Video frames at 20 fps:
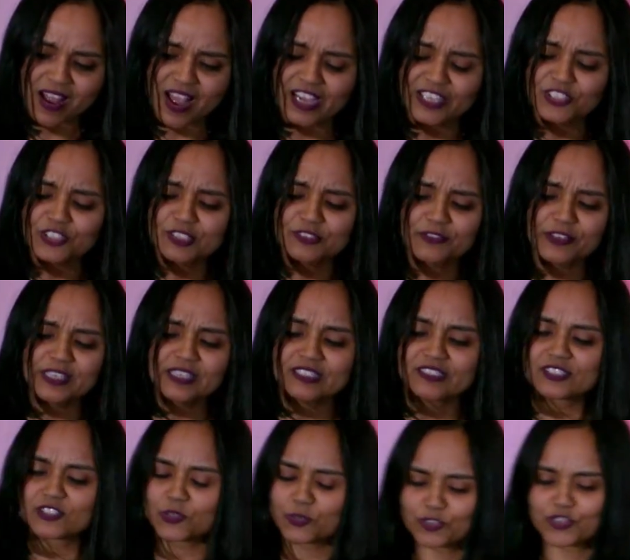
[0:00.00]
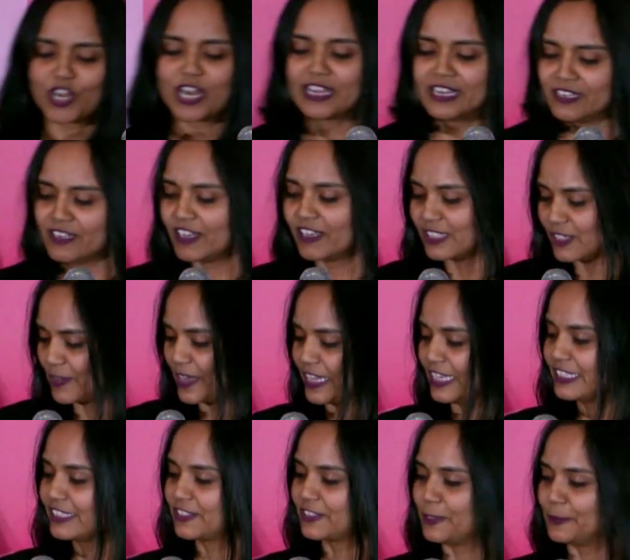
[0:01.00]
I just feel it's so dry in Las
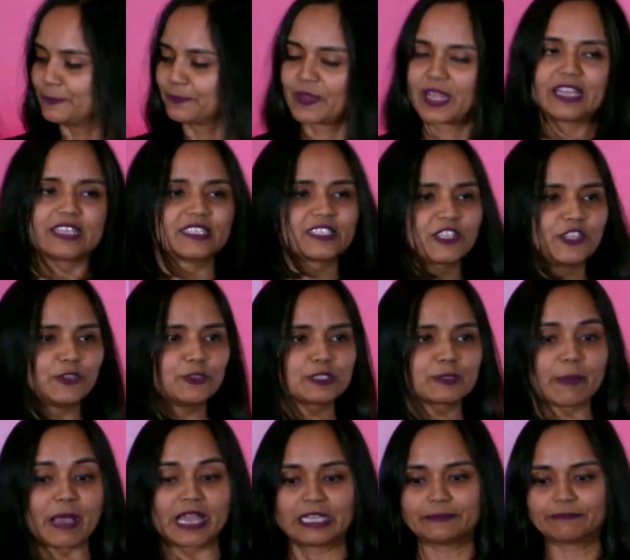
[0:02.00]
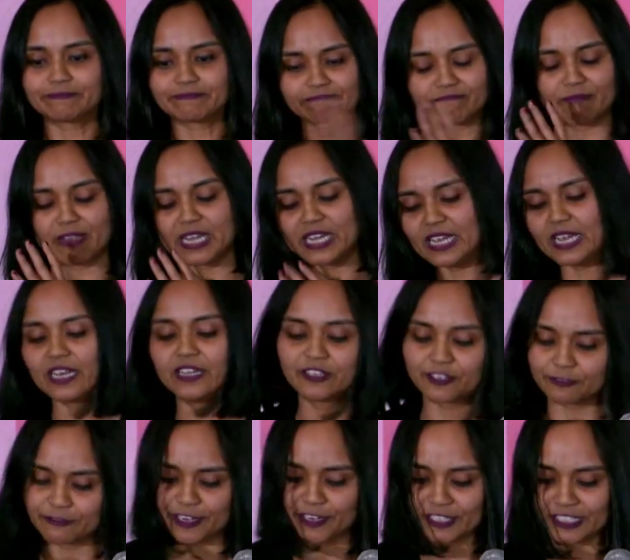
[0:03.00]
Vegas, so excuse my mini
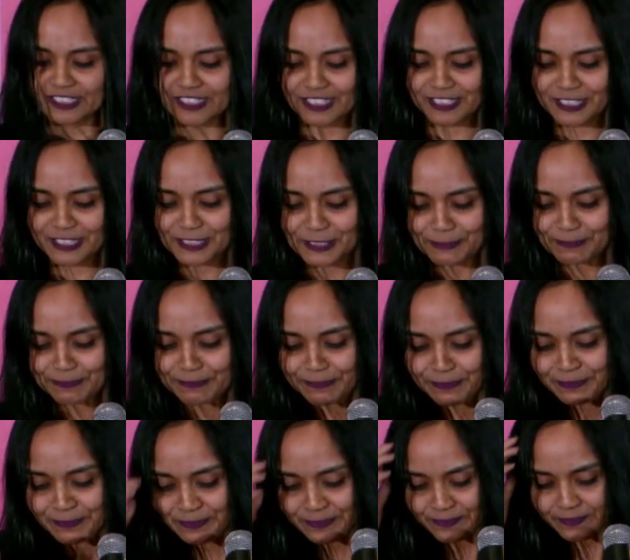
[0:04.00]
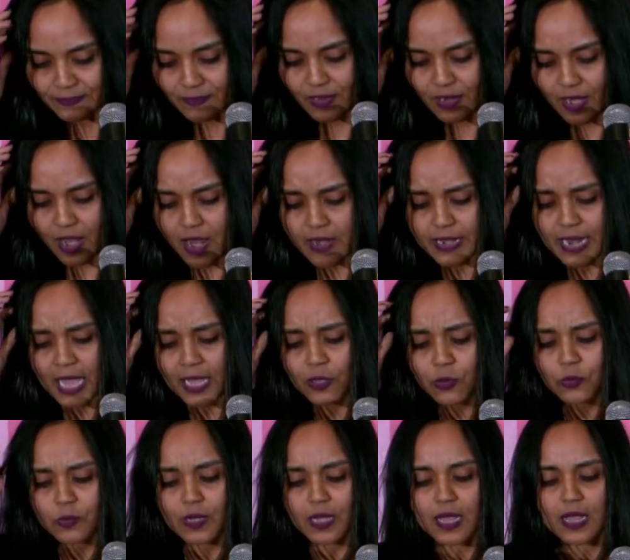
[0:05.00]
interferences.
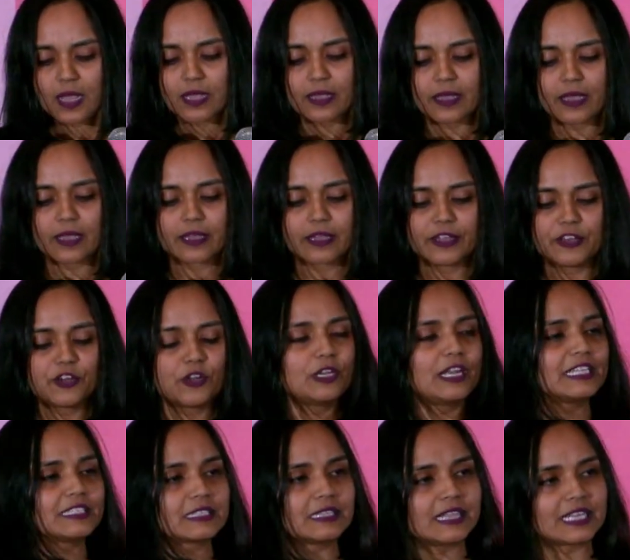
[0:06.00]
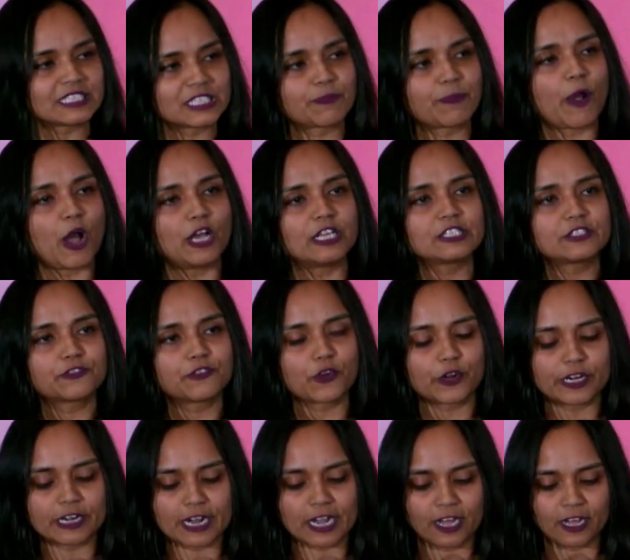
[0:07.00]
Now, let's pause
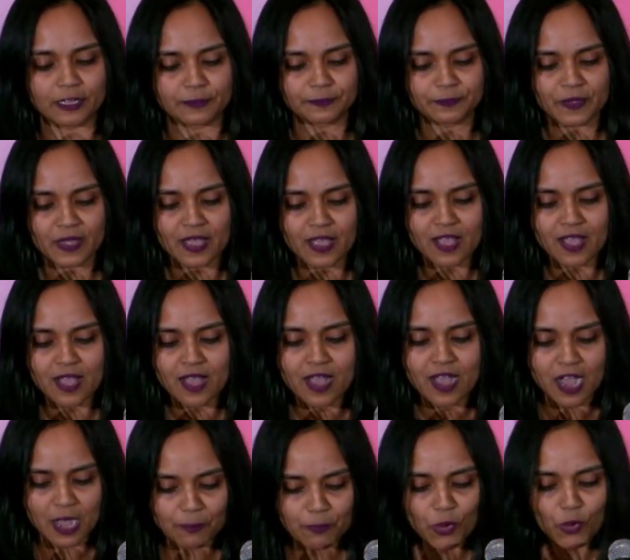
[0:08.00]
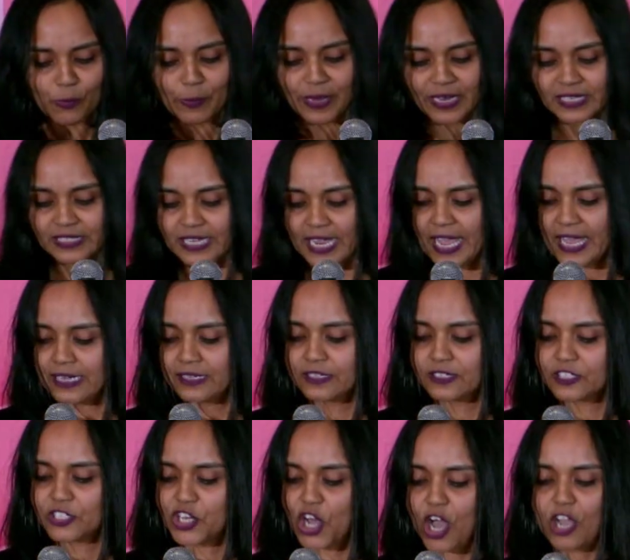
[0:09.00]
for a moment
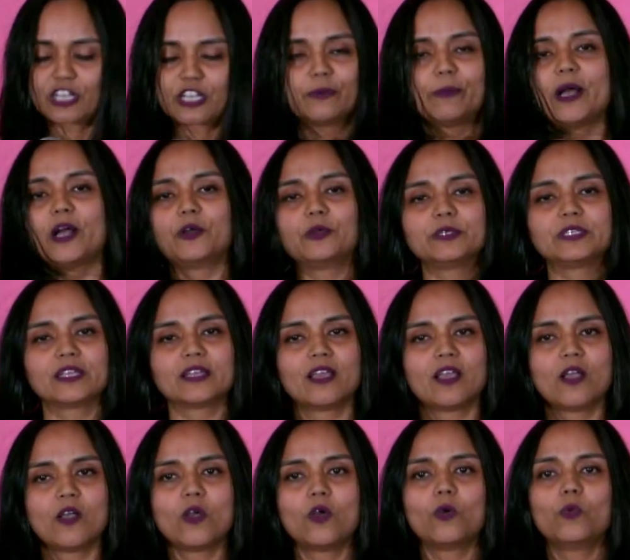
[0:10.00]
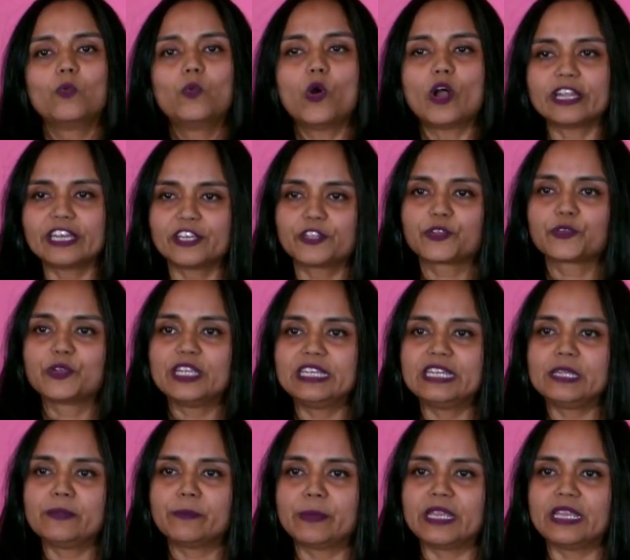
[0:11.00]
and talk about what it
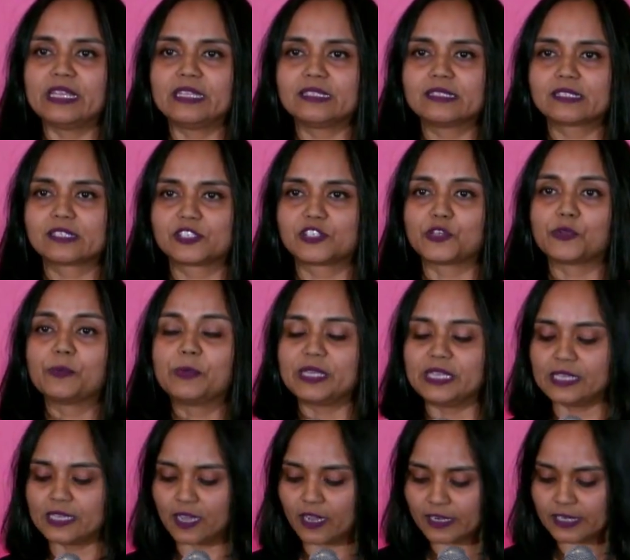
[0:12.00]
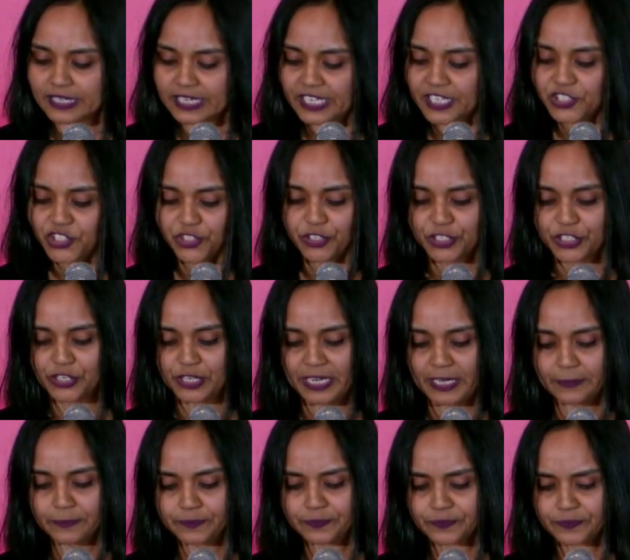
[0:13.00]
really means to be a teacher
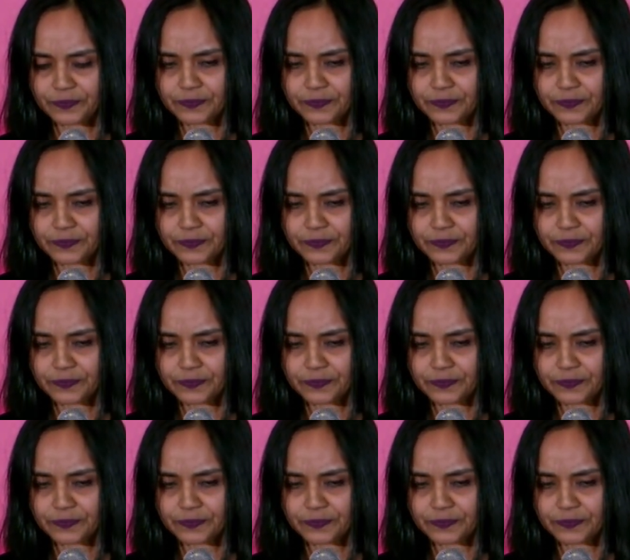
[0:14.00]
today.